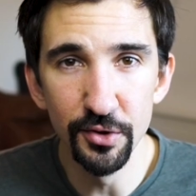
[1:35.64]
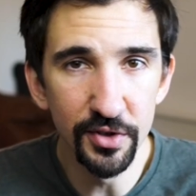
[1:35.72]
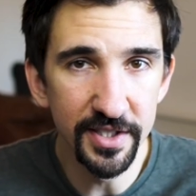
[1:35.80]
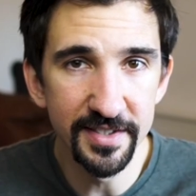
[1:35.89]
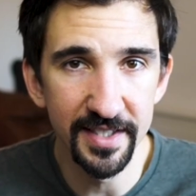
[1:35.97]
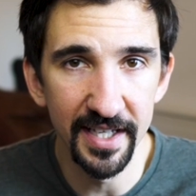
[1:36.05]
all
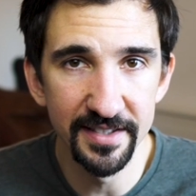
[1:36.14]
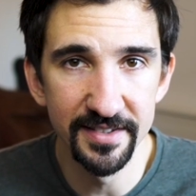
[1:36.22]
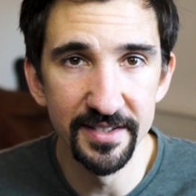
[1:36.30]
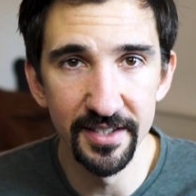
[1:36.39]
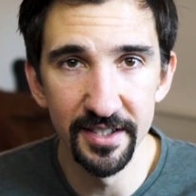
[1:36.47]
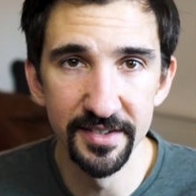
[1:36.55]
these
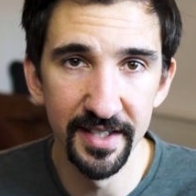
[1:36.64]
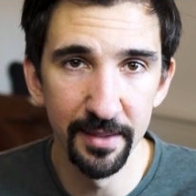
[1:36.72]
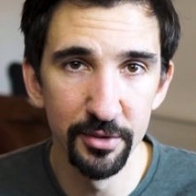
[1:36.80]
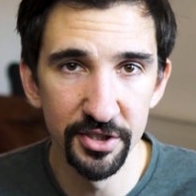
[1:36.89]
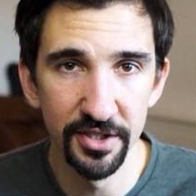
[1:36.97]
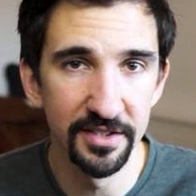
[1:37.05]
gases are
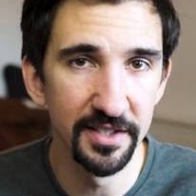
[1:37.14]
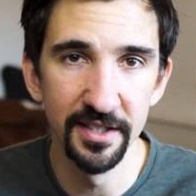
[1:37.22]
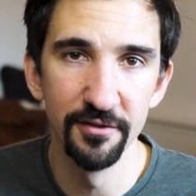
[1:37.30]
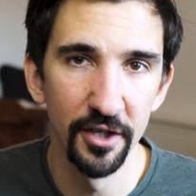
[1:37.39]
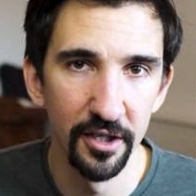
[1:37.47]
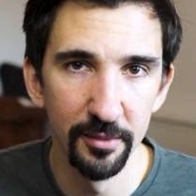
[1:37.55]
damaging to the
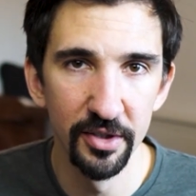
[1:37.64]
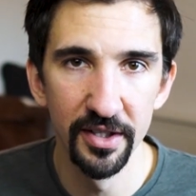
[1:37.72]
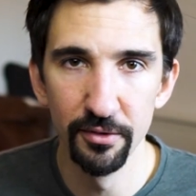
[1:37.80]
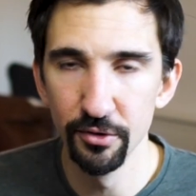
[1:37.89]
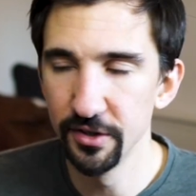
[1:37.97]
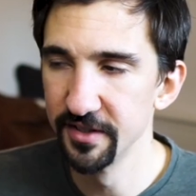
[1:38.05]
environment.
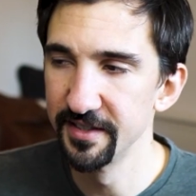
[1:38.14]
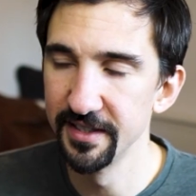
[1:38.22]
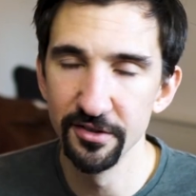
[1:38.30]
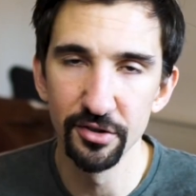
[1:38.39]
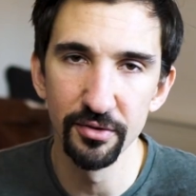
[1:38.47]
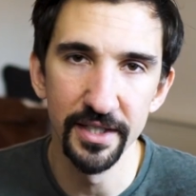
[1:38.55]
They're all
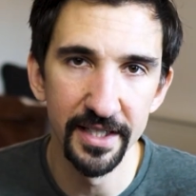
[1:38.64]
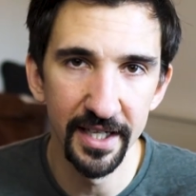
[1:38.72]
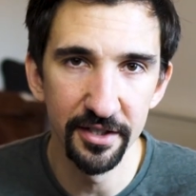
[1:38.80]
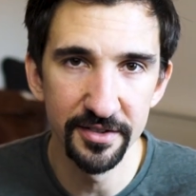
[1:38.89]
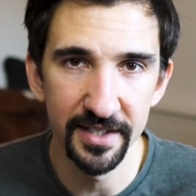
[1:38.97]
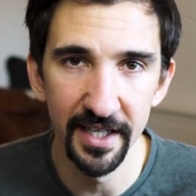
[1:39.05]
considered
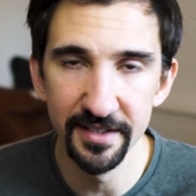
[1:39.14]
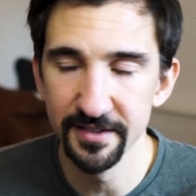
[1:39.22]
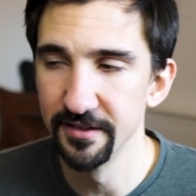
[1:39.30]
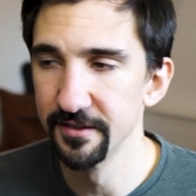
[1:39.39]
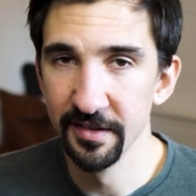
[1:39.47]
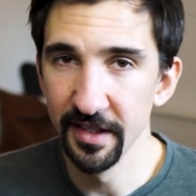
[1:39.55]
greenhouse
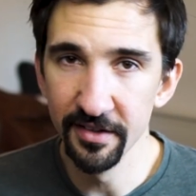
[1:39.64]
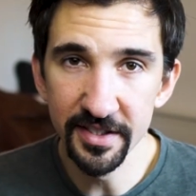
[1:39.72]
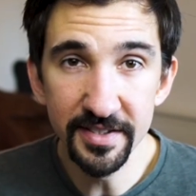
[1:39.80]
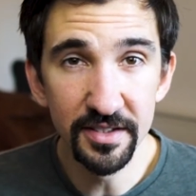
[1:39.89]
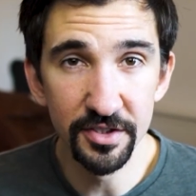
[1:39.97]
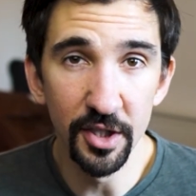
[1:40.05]
gases. Now,
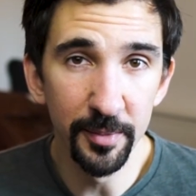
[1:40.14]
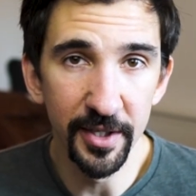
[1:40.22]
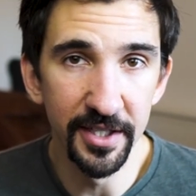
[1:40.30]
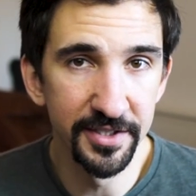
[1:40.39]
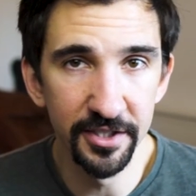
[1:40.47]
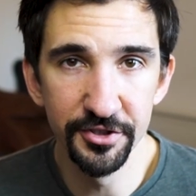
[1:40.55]
this is a
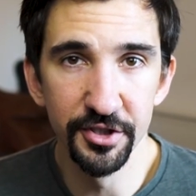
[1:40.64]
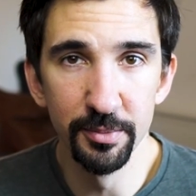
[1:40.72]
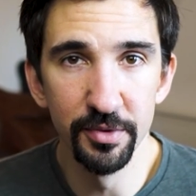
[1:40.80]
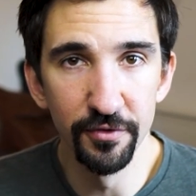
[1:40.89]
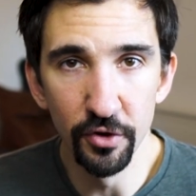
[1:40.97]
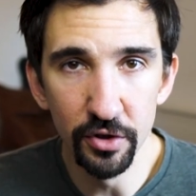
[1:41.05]
topic I touched on
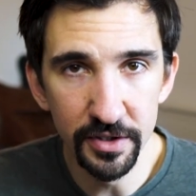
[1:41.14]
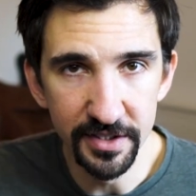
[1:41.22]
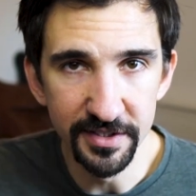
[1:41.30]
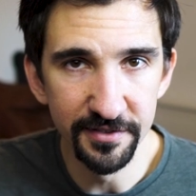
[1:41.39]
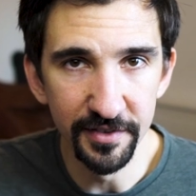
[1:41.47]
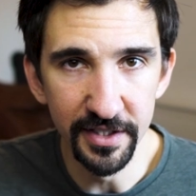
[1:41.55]
before in
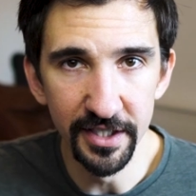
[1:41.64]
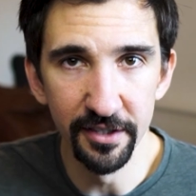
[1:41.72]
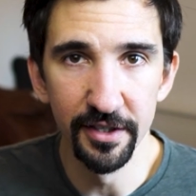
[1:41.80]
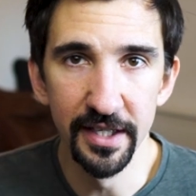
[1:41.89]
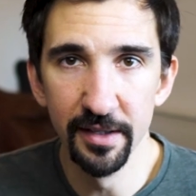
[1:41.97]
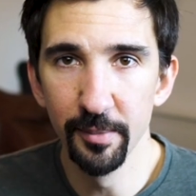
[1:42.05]
this video
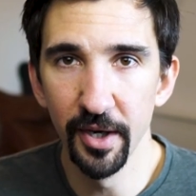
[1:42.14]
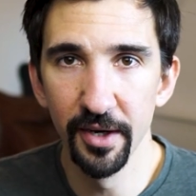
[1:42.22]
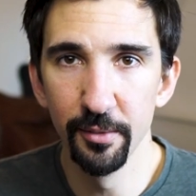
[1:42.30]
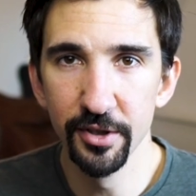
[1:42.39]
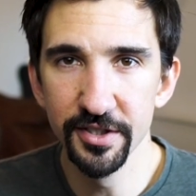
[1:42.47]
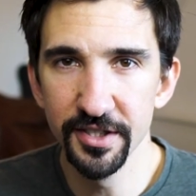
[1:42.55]
here, but
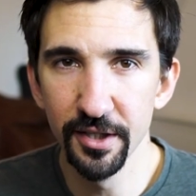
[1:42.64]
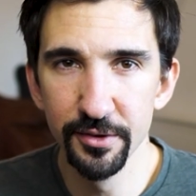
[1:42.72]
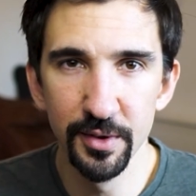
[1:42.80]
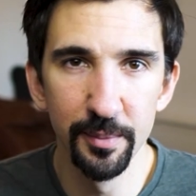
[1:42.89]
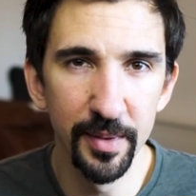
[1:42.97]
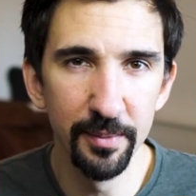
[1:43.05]
I wanted to go
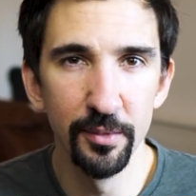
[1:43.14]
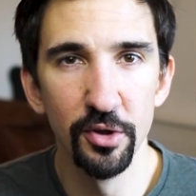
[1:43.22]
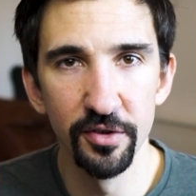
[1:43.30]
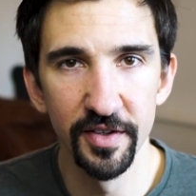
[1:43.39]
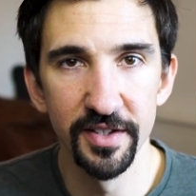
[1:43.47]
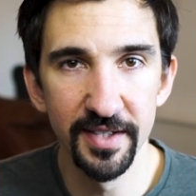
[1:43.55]
into a bit
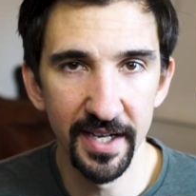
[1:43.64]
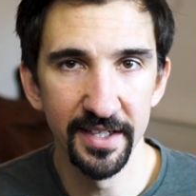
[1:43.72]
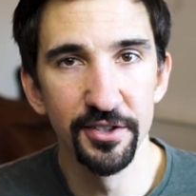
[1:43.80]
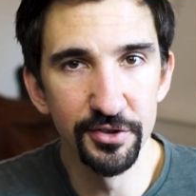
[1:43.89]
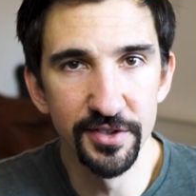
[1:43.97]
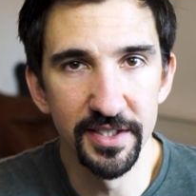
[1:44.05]
more of the
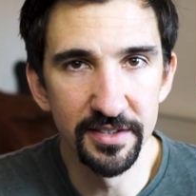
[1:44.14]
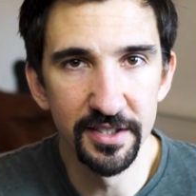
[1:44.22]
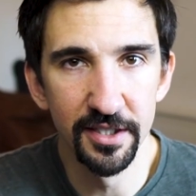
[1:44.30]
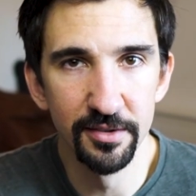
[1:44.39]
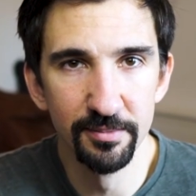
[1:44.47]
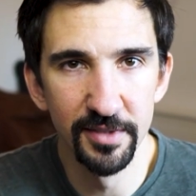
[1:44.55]
technical
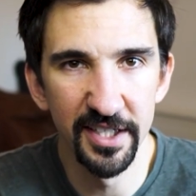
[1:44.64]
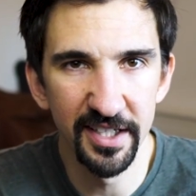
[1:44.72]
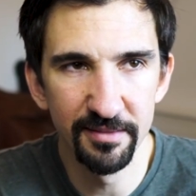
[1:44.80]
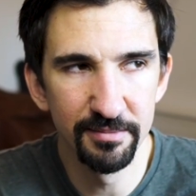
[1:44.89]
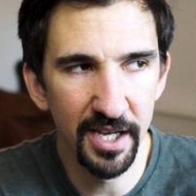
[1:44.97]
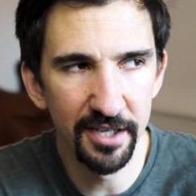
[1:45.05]
detail,
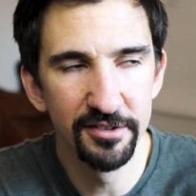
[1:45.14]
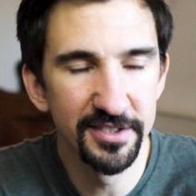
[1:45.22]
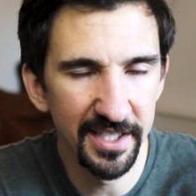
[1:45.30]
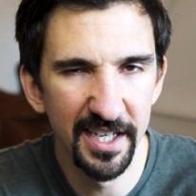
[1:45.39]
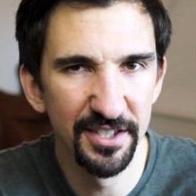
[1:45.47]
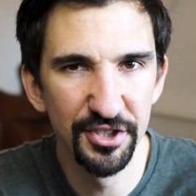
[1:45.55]
like how does
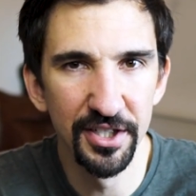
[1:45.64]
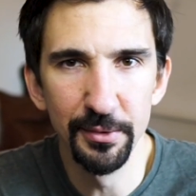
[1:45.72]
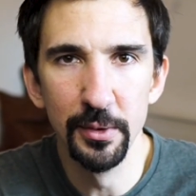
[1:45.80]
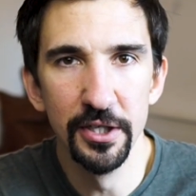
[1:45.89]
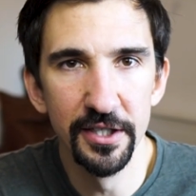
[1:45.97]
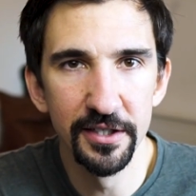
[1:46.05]
it actually
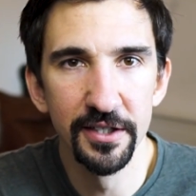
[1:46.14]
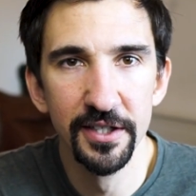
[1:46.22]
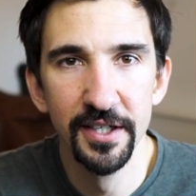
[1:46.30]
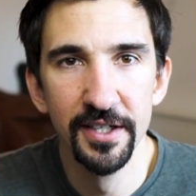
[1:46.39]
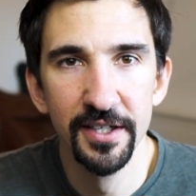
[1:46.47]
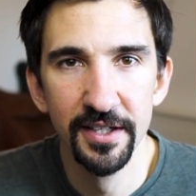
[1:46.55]
work?
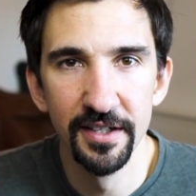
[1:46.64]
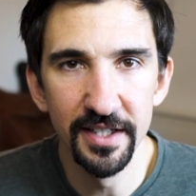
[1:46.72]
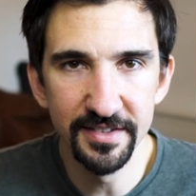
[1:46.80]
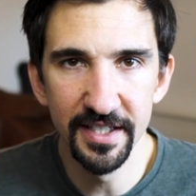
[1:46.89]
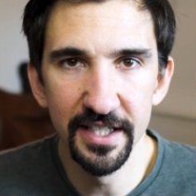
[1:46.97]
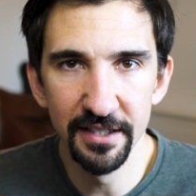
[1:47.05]

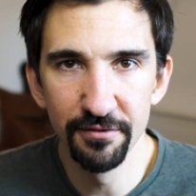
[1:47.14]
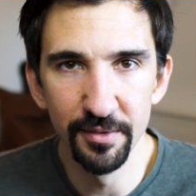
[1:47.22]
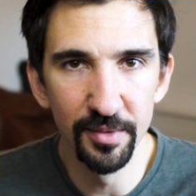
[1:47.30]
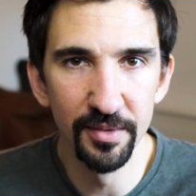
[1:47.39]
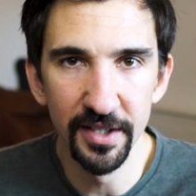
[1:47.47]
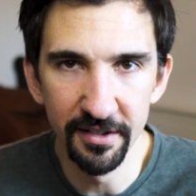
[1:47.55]
Let's hear
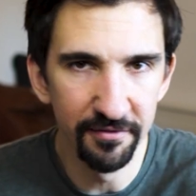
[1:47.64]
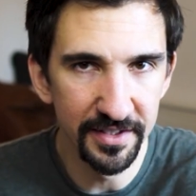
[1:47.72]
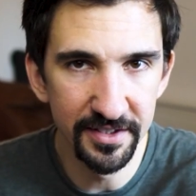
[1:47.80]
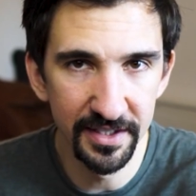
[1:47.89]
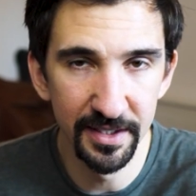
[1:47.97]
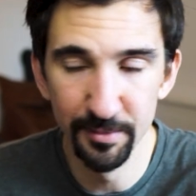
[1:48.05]
from the
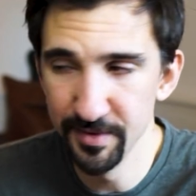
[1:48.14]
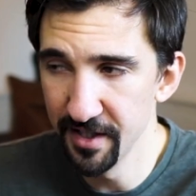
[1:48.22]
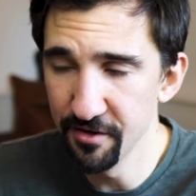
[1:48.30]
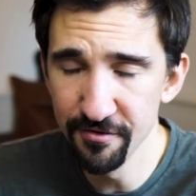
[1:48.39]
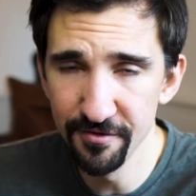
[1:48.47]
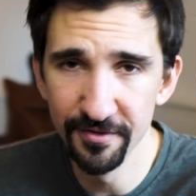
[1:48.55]
inventor
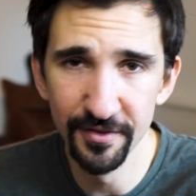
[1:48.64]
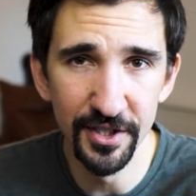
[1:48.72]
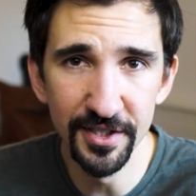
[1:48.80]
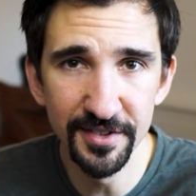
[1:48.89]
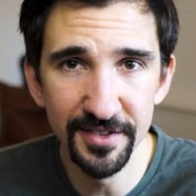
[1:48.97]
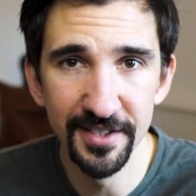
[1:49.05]
himself
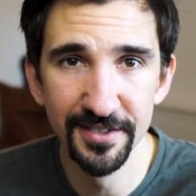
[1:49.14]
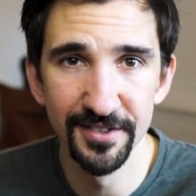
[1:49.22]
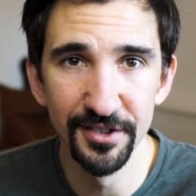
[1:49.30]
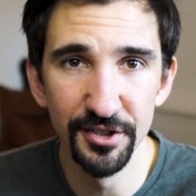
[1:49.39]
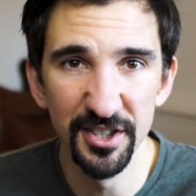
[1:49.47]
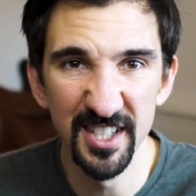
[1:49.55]
first, so
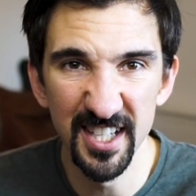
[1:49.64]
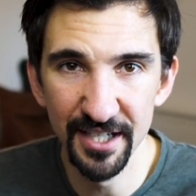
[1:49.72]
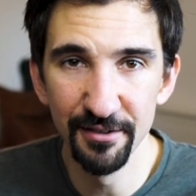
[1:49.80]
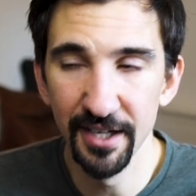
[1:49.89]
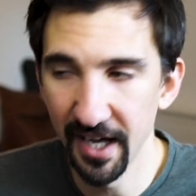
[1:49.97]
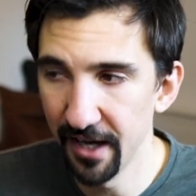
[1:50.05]
you can
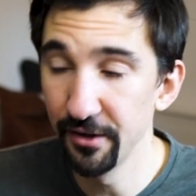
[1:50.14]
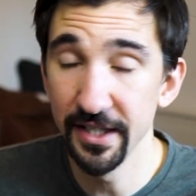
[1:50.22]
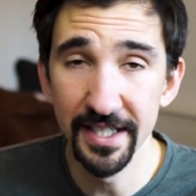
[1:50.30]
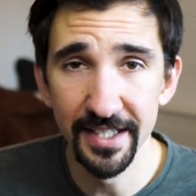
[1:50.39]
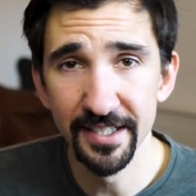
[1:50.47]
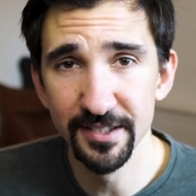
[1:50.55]
hear it, how
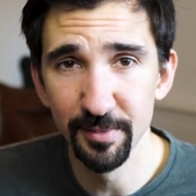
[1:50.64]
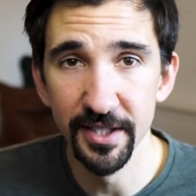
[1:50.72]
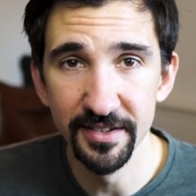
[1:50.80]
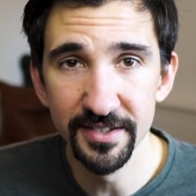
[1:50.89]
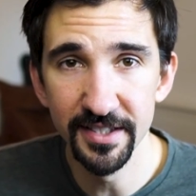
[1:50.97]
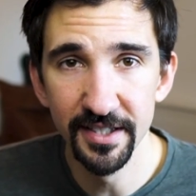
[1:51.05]
he
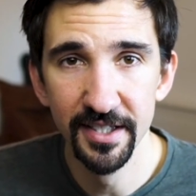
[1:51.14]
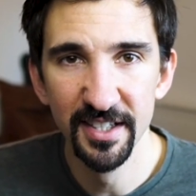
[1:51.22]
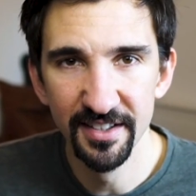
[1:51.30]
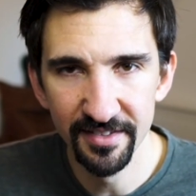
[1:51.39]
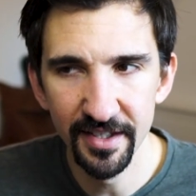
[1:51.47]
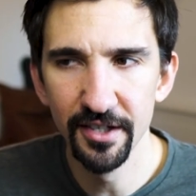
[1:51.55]
explains it.
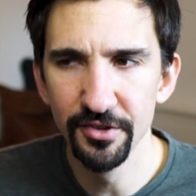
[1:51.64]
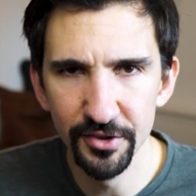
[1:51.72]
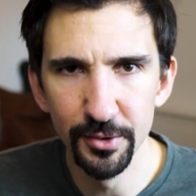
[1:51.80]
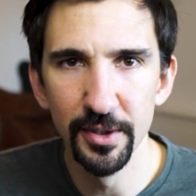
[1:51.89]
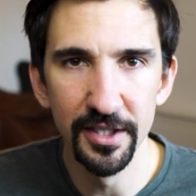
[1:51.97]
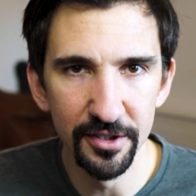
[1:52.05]
Then I'll
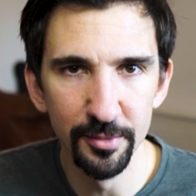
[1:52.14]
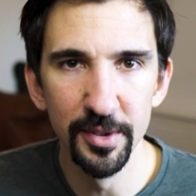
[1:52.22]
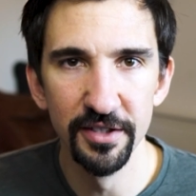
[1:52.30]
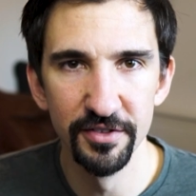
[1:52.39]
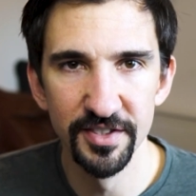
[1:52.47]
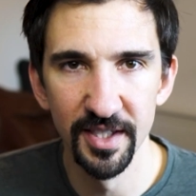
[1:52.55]
do a little
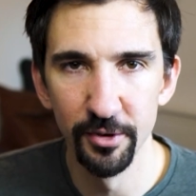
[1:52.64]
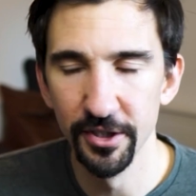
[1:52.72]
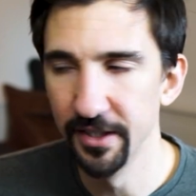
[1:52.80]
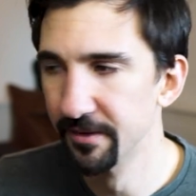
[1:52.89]
bit of a summary.